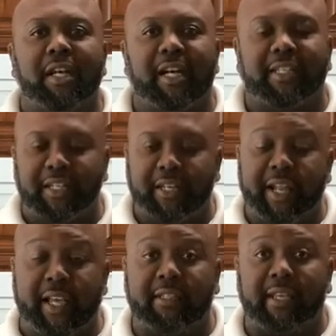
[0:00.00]
Until the
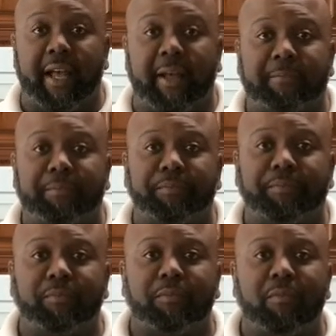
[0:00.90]
next time,
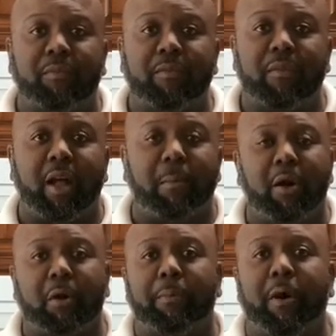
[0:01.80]
I'm
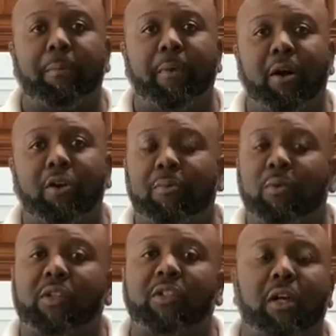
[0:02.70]
Uncle Paw Paw. You've been
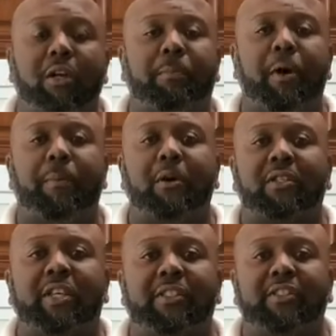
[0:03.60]
watching Uncle Paw Paw's
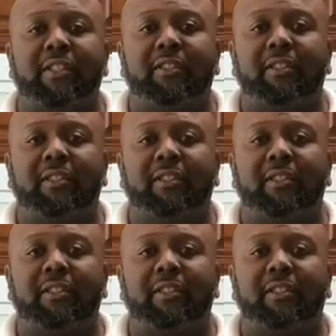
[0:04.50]
Kitchen.